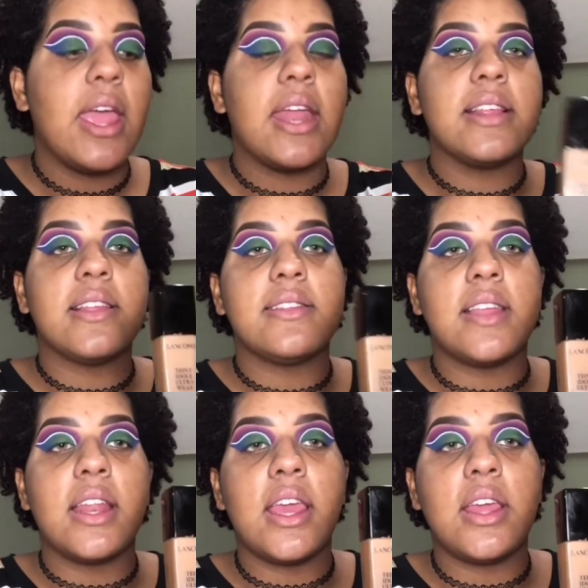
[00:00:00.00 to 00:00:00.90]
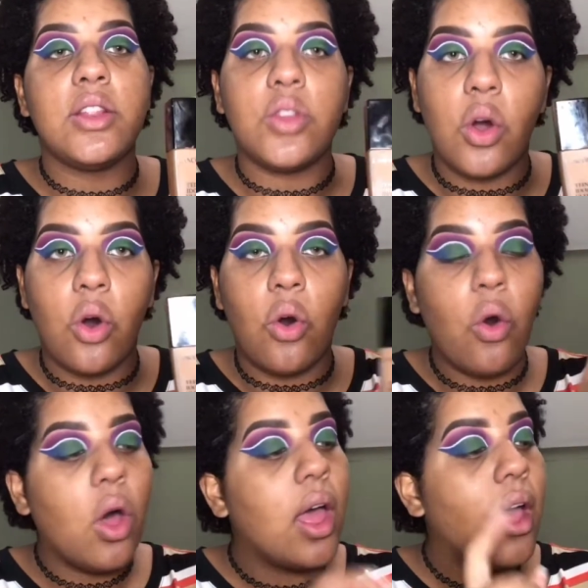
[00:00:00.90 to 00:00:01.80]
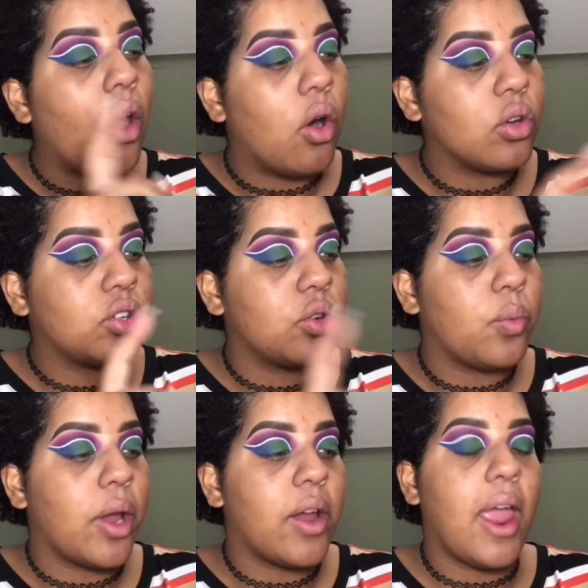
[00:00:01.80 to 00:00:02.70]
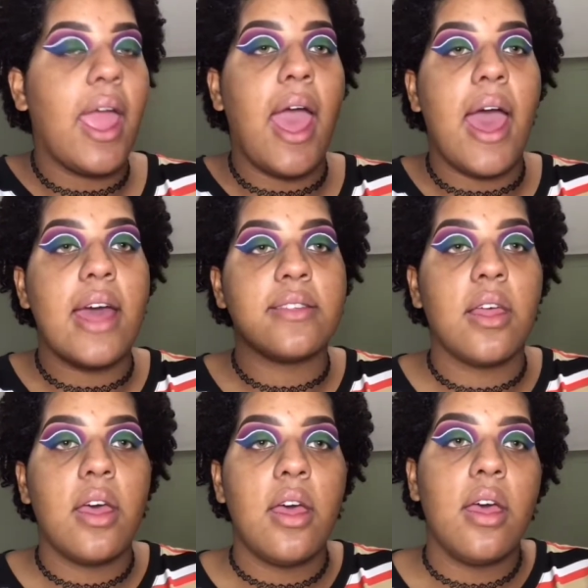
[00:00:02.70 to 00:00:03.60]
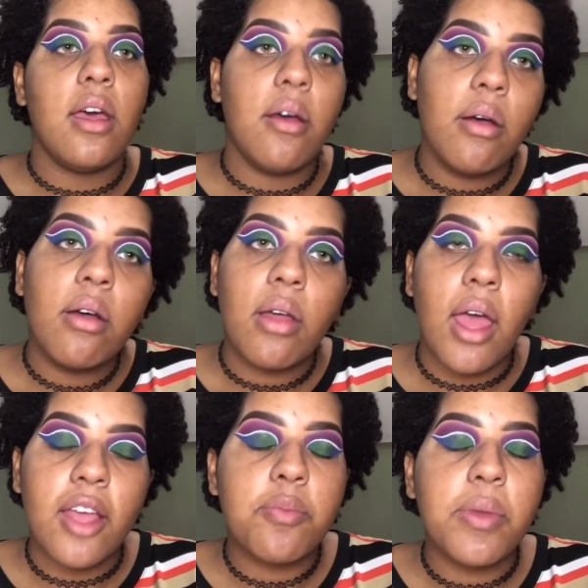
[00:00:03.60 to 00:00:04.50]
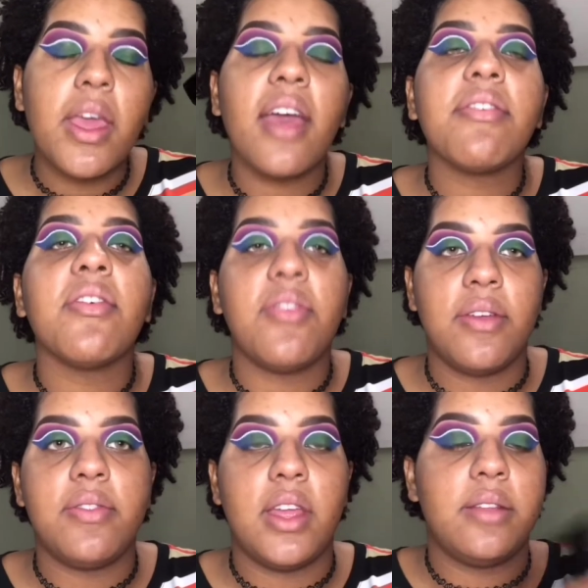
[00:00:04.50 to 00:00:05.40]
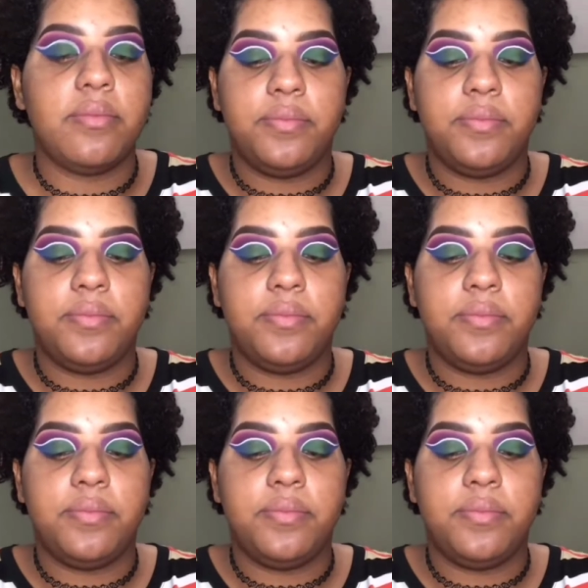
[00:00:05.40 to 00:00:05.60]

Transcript: It is a Tint E Dole Ultra Wear. It has SPF 15. So